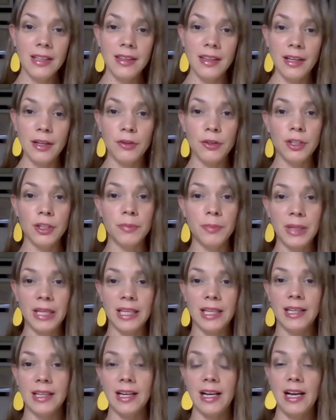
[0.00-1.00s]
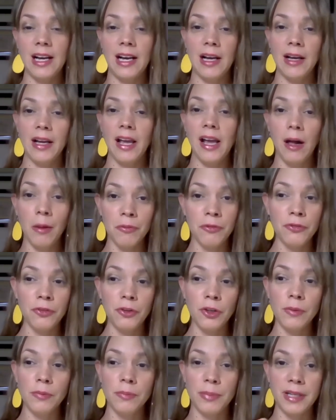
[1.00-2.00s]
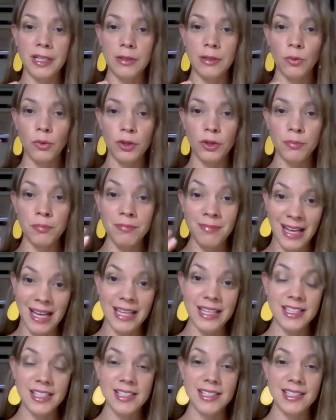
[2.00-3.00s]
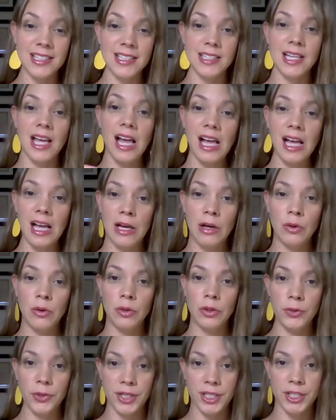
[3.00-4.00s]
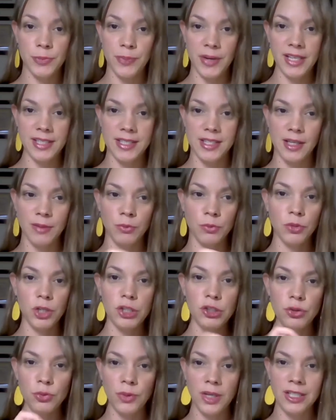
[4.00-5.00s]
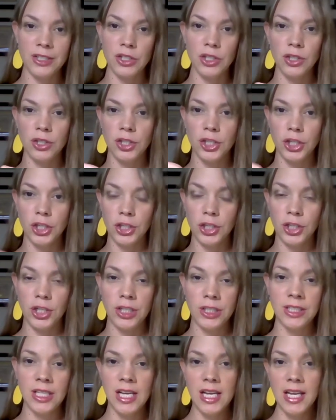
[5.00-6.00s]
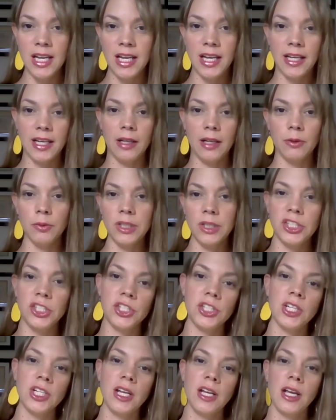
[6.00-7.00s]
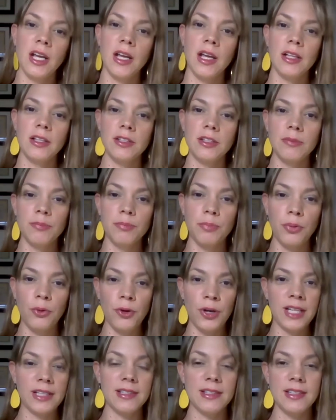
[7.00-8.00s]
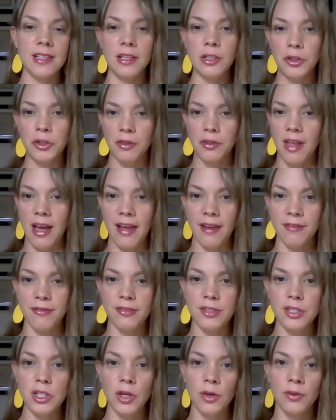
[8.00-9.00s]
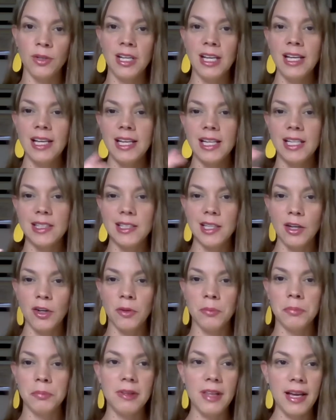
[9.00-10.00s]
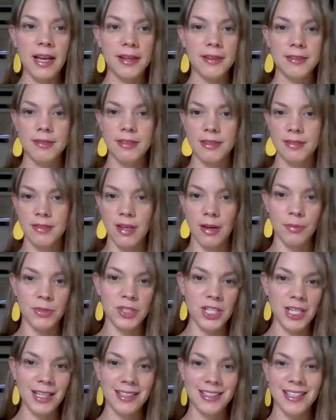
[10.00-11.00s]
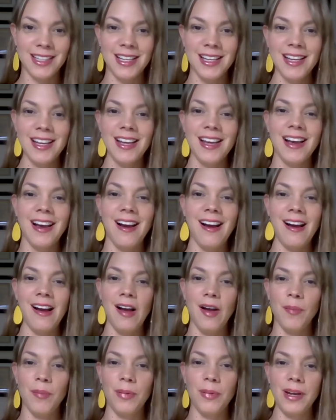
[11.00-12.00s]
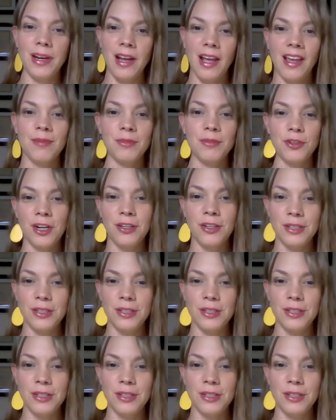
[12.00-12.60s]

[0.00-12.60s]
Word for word: could be helpful. But what matters is how you express them, which ones you turn on and at which points in your life. So it's a complex subject, but I am trying to